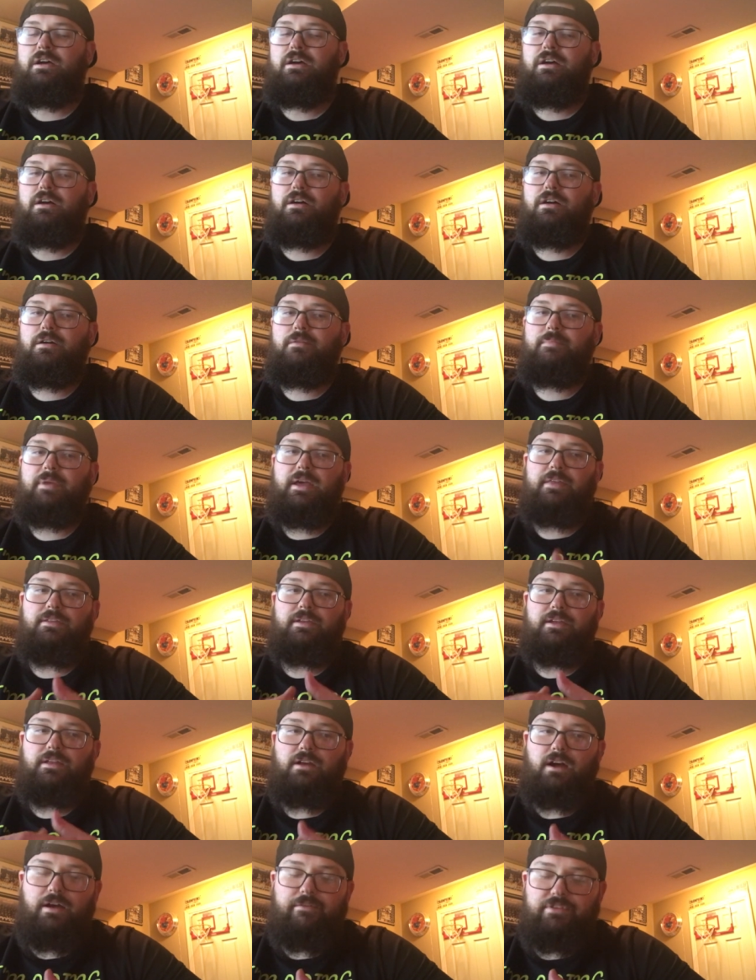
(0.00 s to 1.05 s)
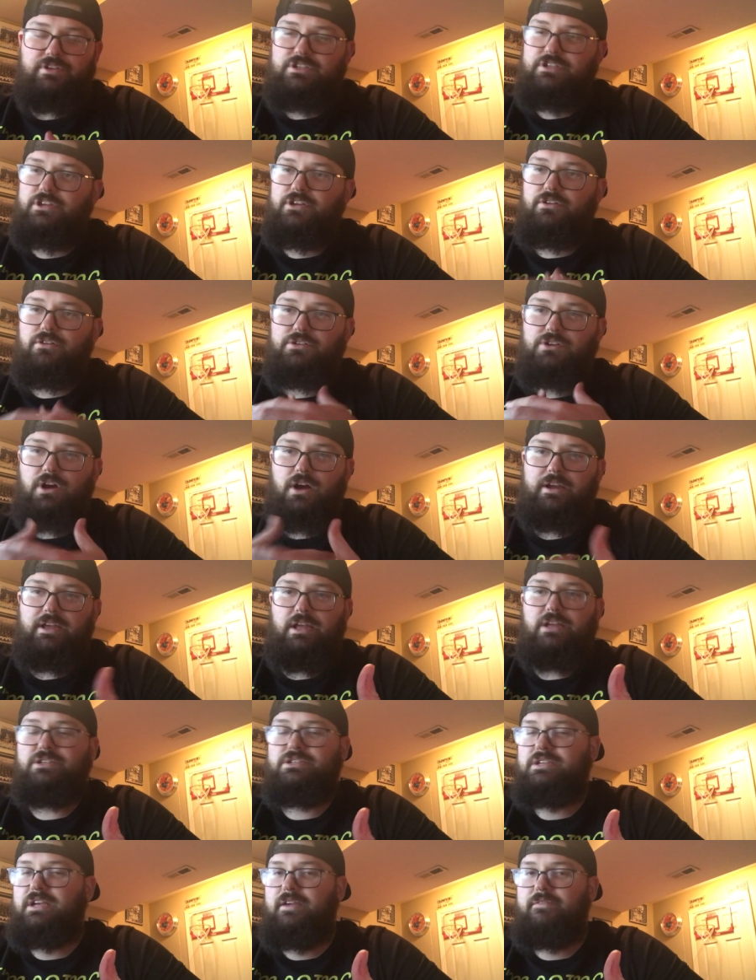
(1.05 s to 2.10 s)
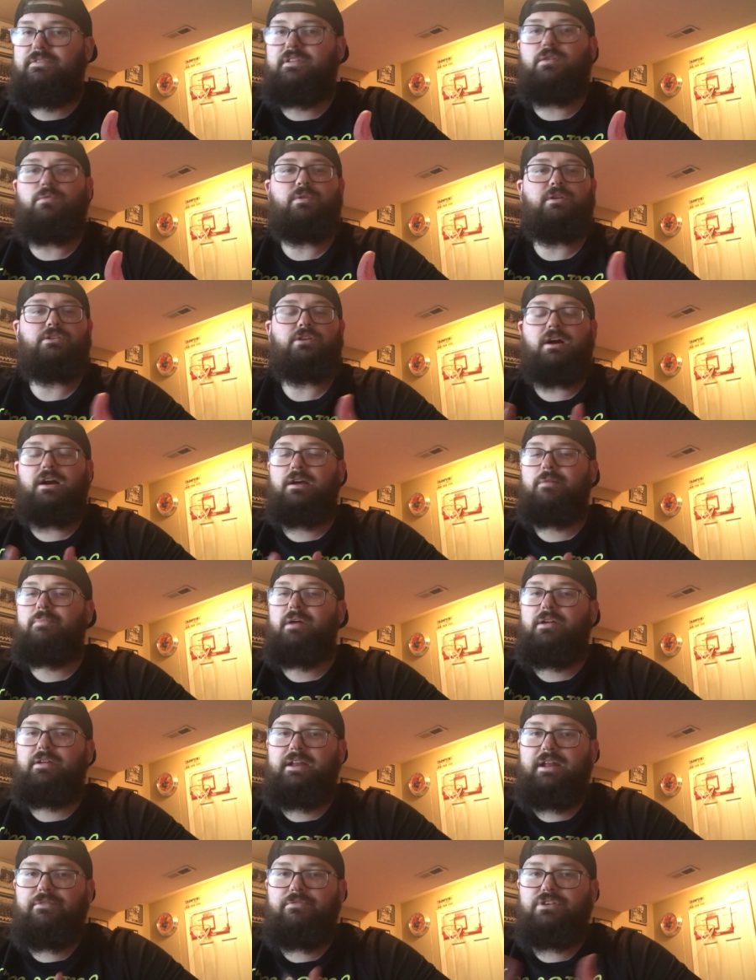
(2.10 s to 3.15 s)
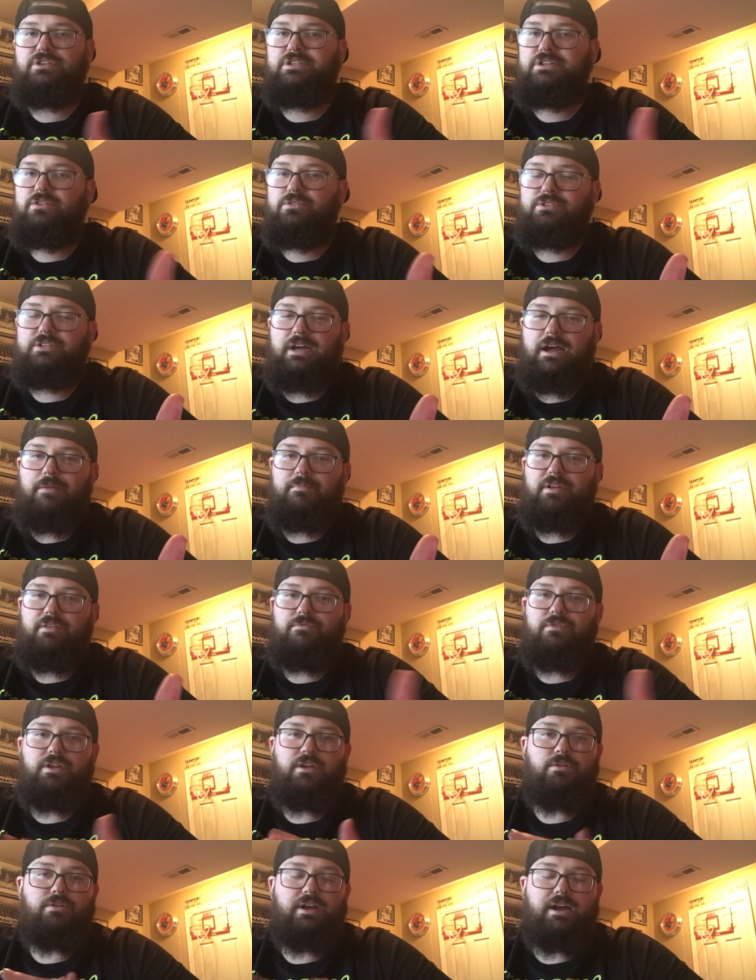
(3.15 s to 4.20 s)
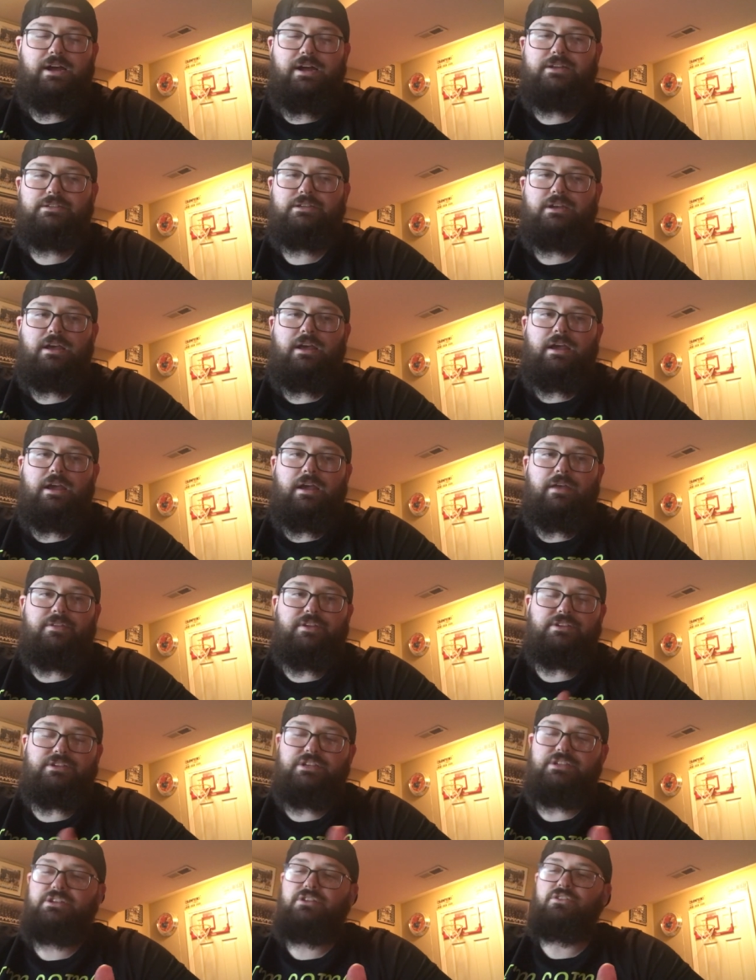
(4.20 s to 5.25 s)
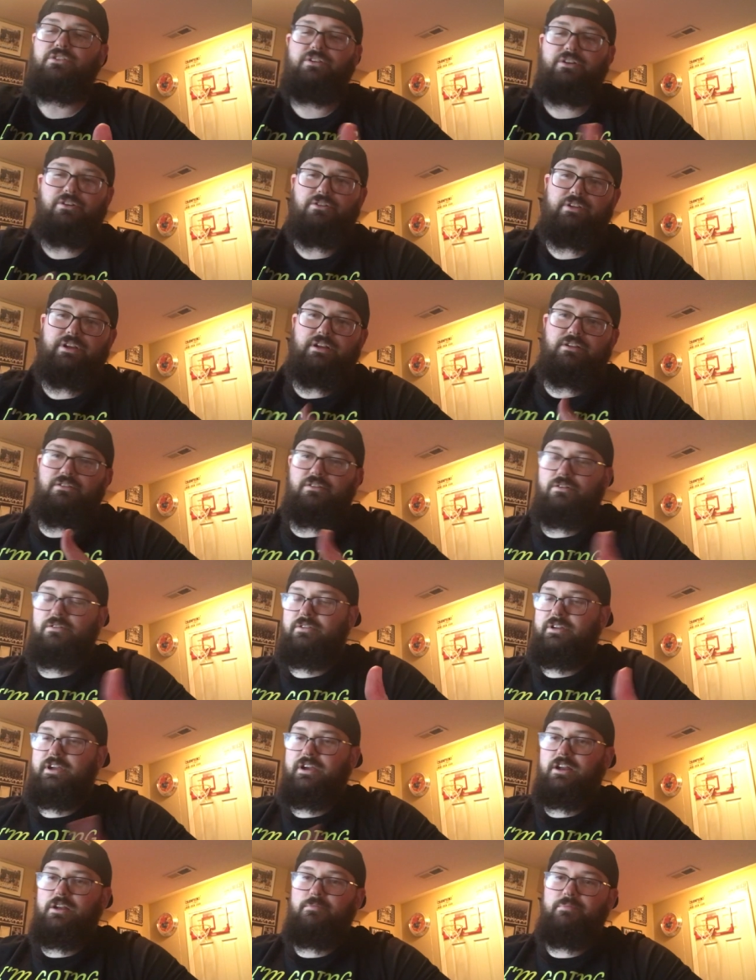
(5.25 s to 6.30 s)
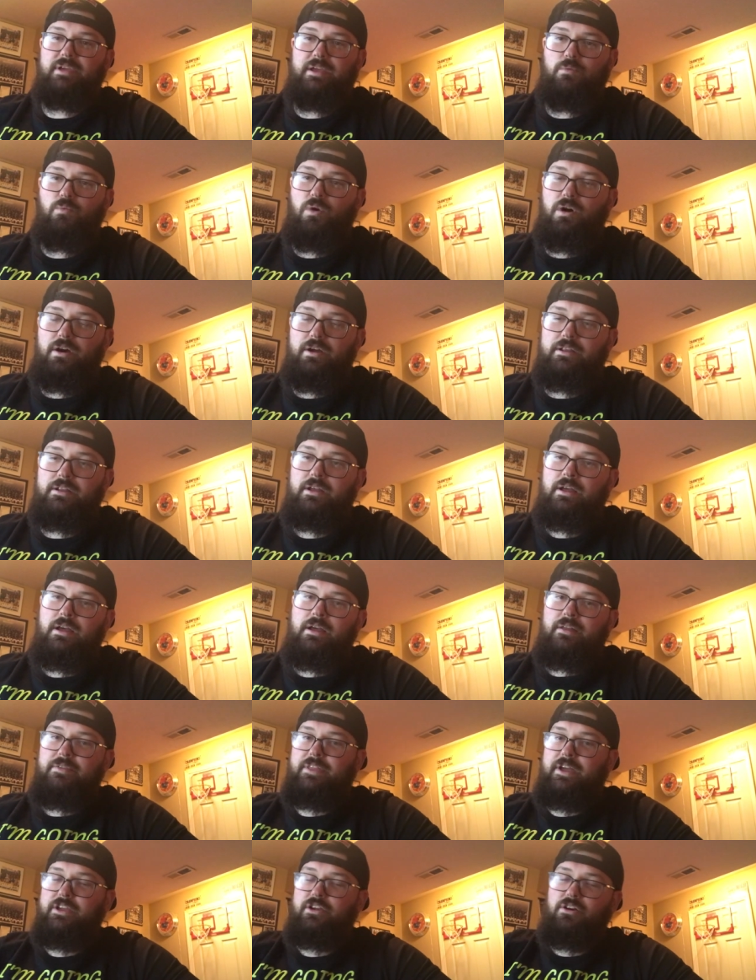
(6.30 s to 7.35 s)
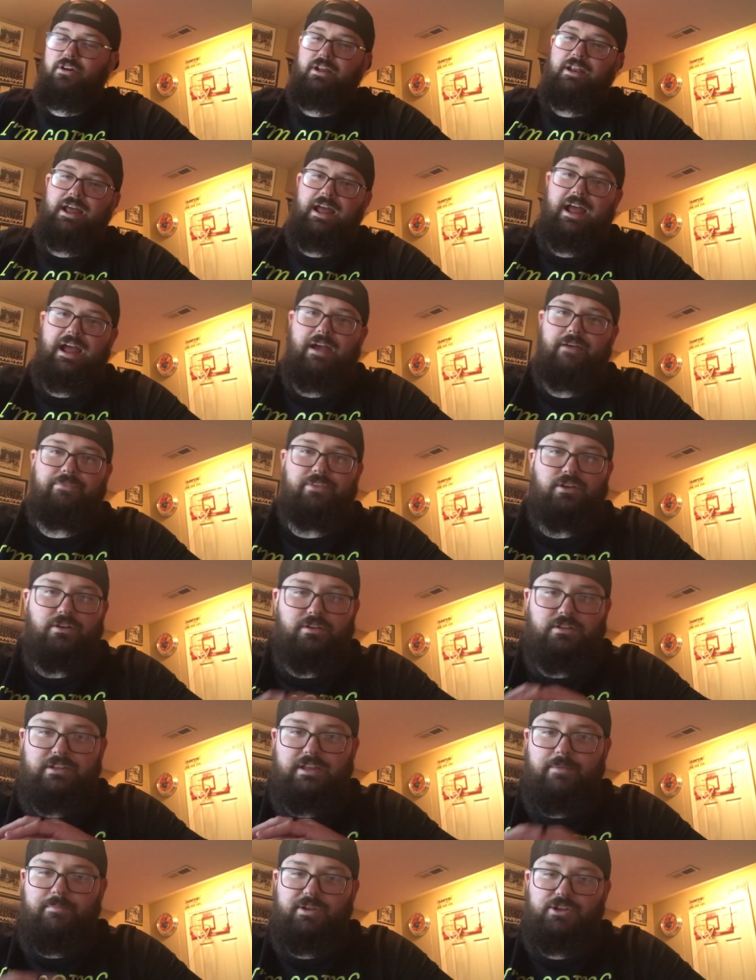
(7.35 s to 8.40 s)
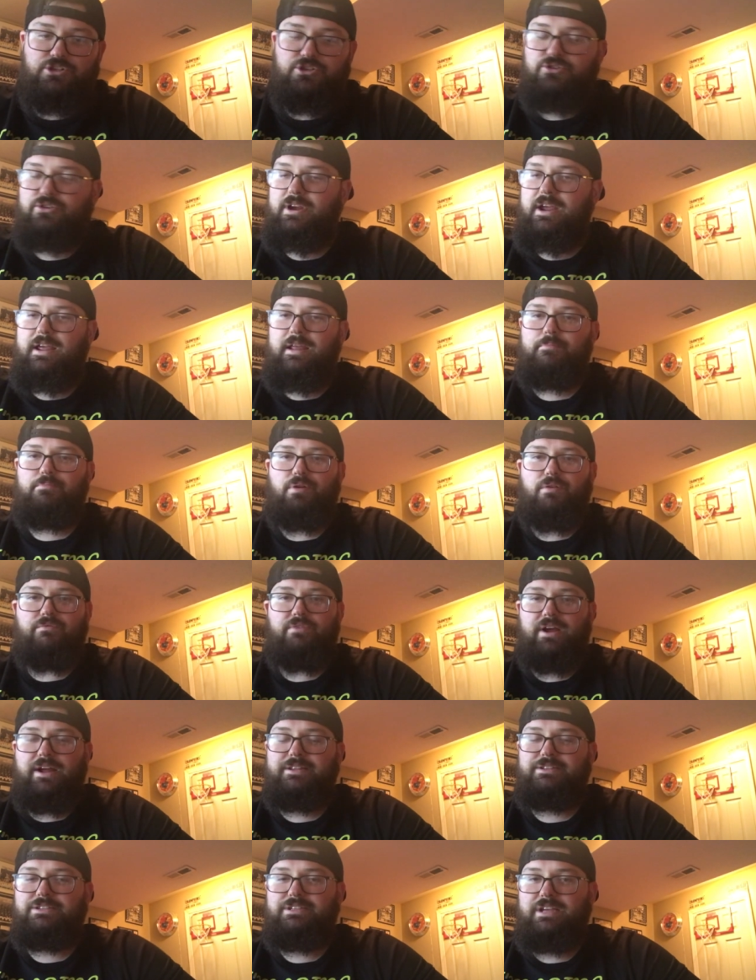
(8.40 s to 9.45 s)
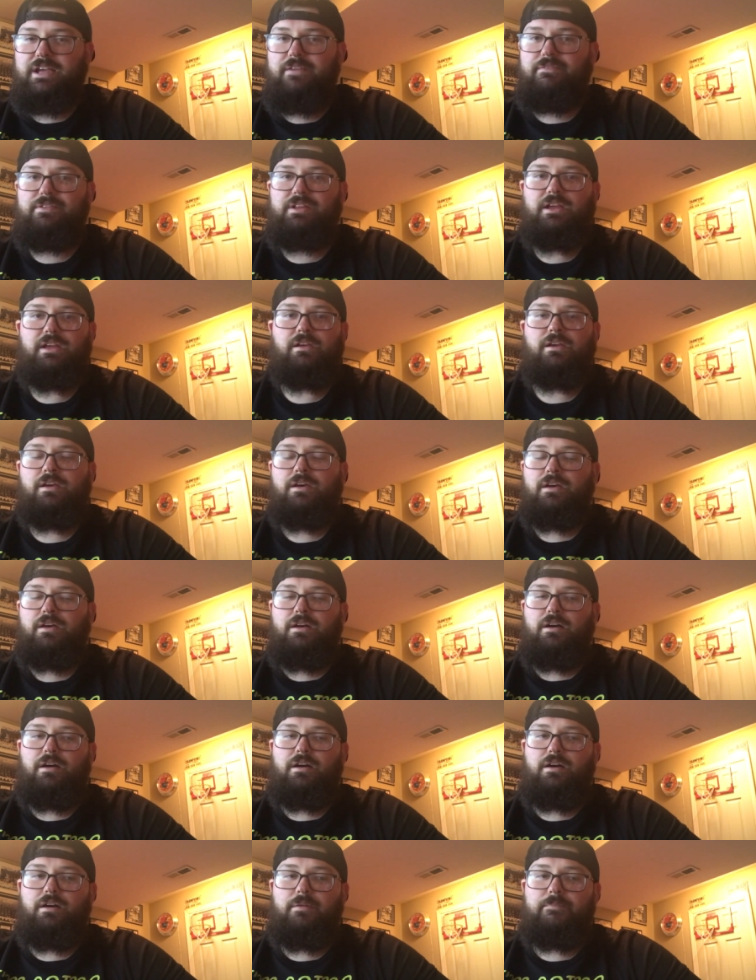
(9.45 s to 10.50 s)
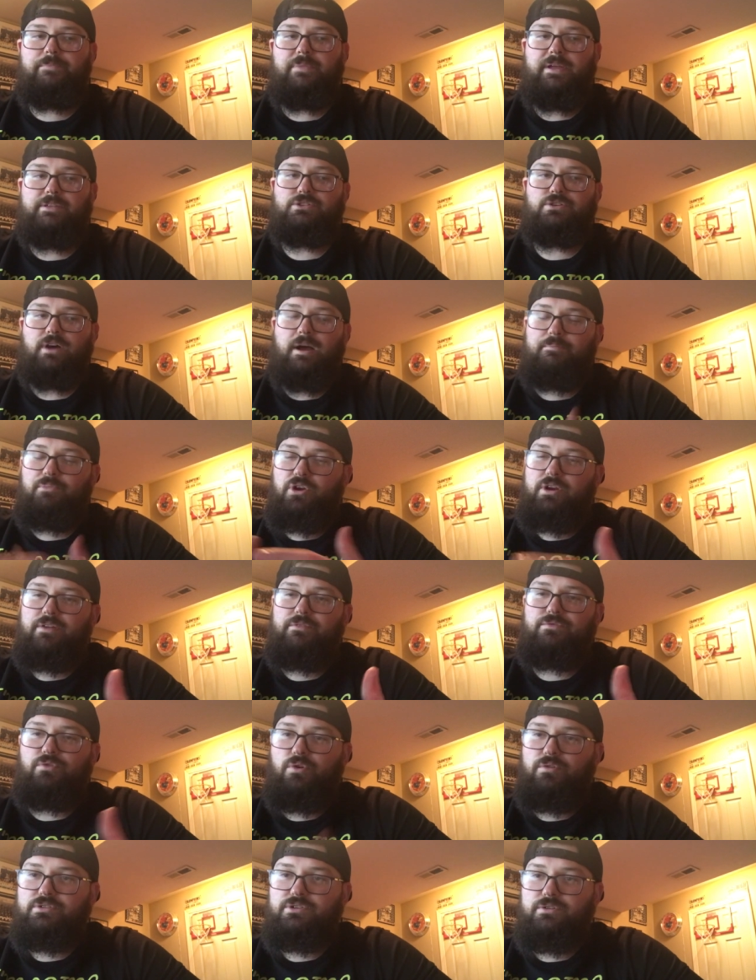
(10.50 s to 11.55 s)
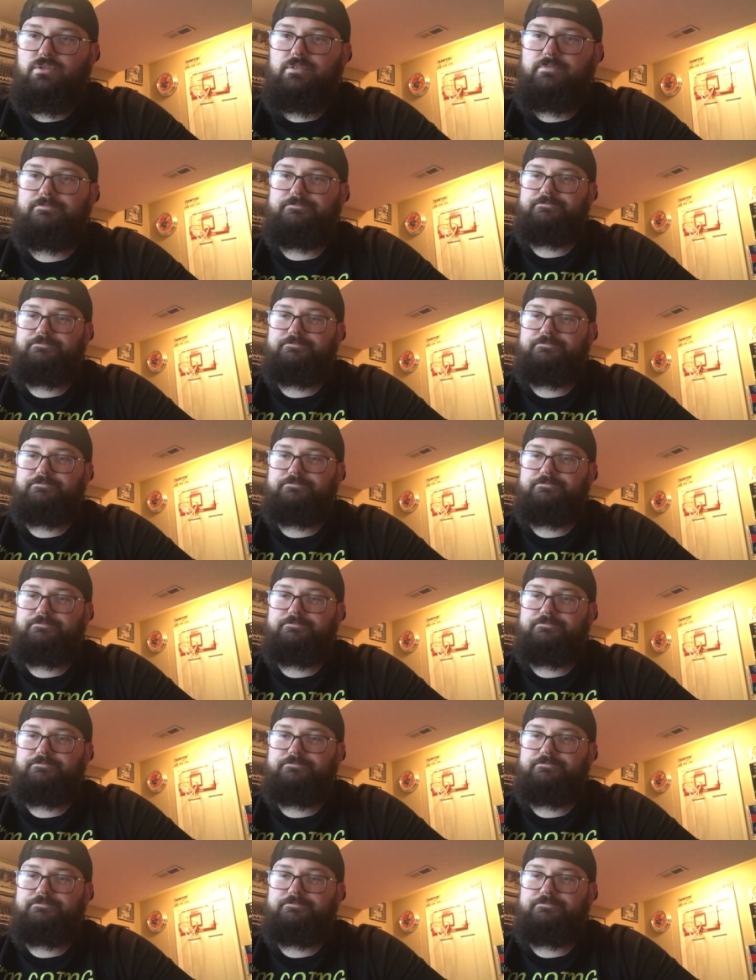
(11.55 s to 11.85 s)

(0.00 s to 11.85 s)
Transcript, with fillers: And then obviously you're talking safety. We talk about it every single time in a video, guys. And this is clearly going to be one that you're going to have to demonstrate and provide safety. And so I'm looking forward to it.